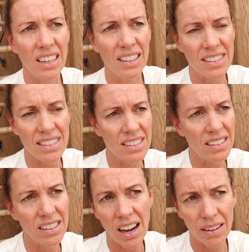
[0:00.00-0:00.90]
It's
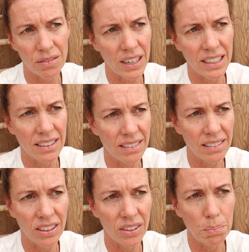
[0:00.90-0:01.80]
not a fun
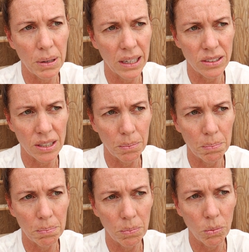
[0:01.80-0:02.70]
little bug to
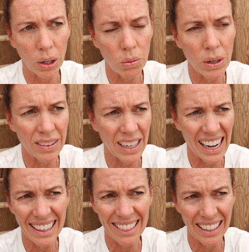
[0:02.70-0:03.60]
work with.
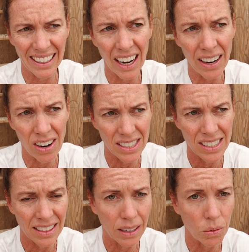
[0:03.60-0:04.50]
And I
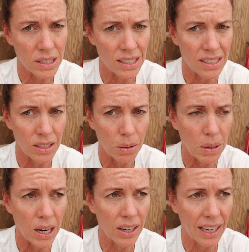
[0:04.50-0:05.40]
honestly think once it's in your
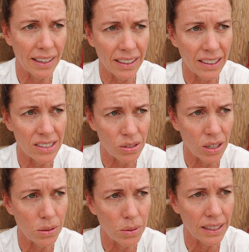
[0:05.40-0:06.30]
barn, I think you
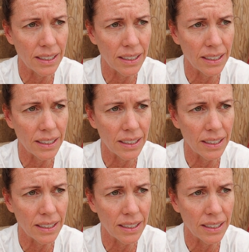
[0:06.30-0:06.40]
struggle with